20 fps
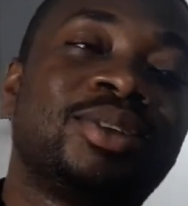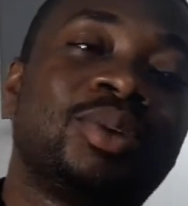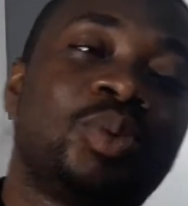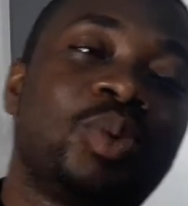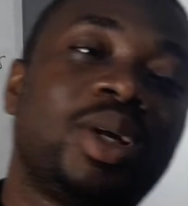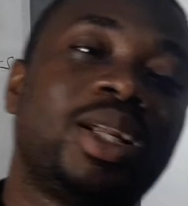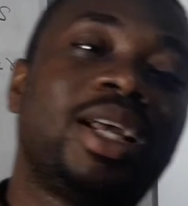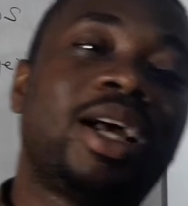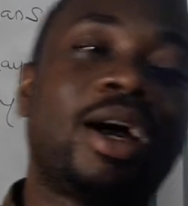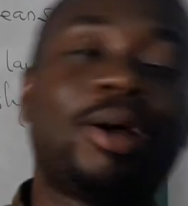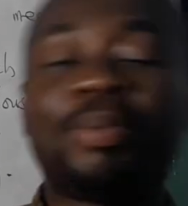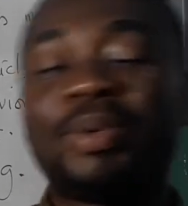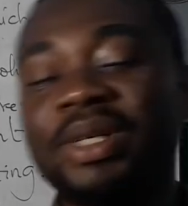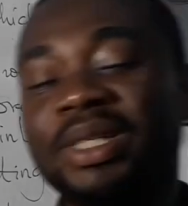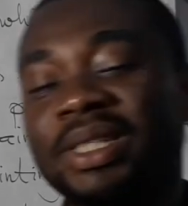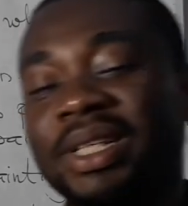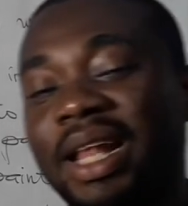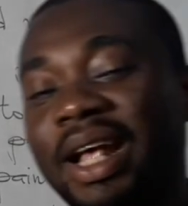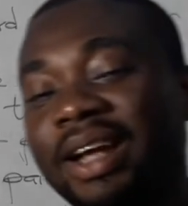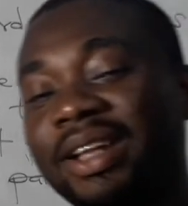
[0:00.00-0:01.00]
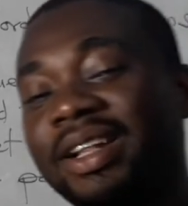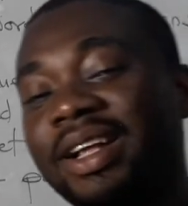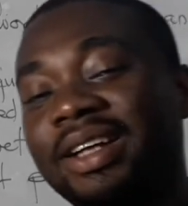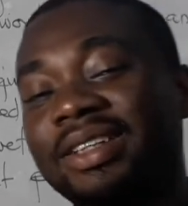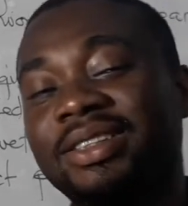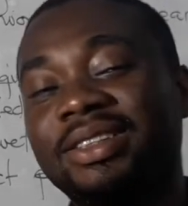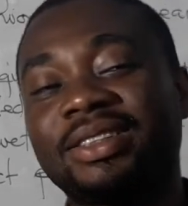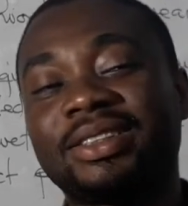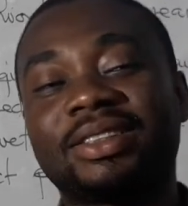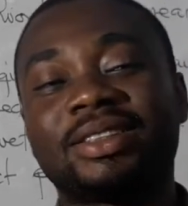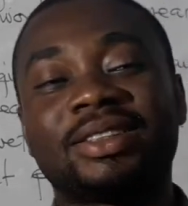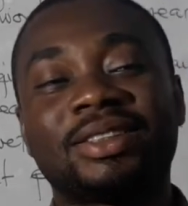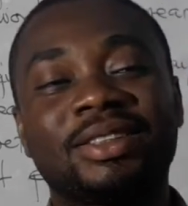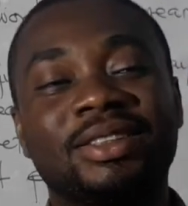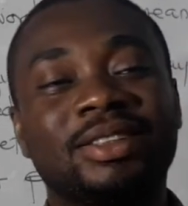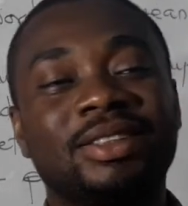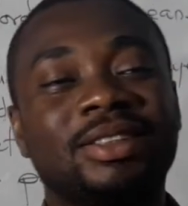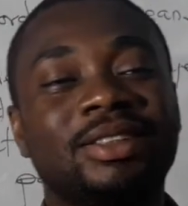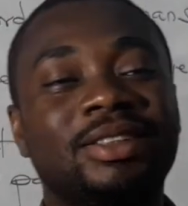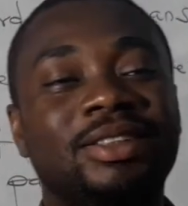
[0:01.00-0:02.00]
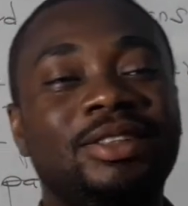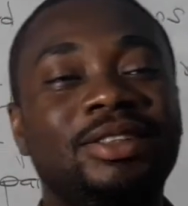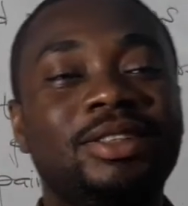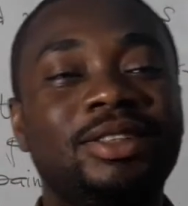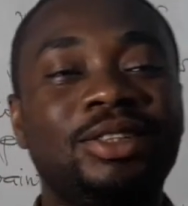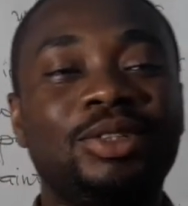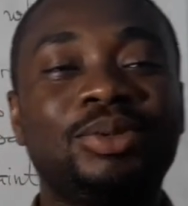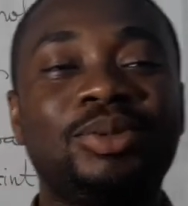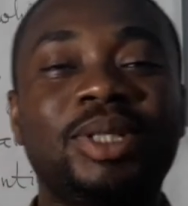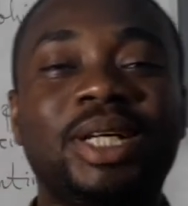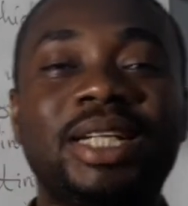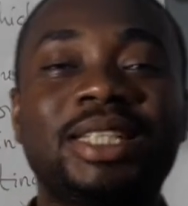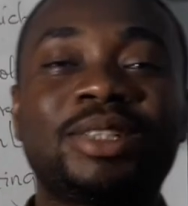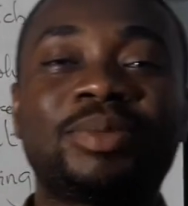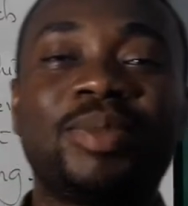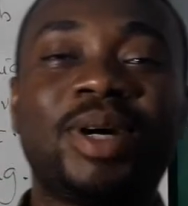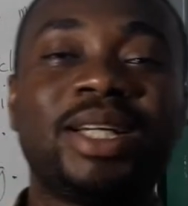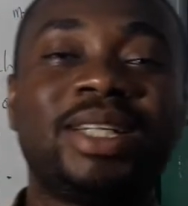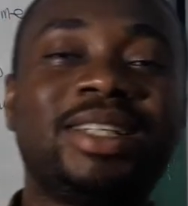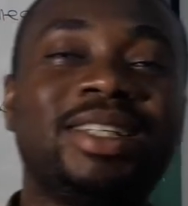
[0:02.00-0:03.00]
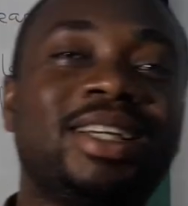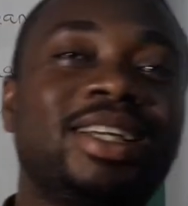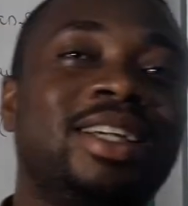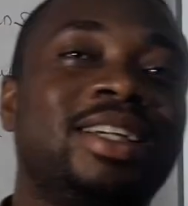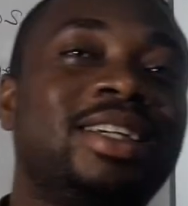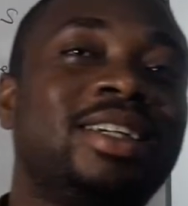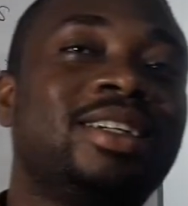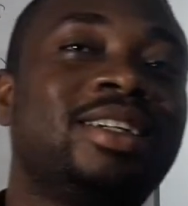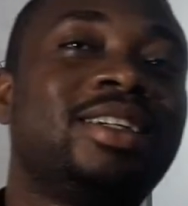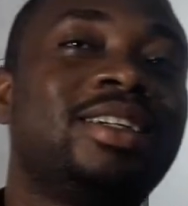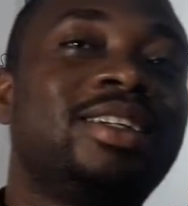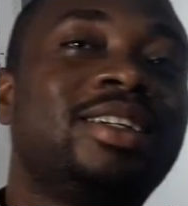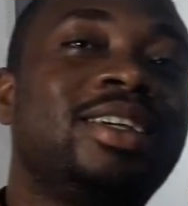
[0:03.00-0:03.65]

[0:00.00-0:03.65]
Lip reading: When it happens like that, you will get money, and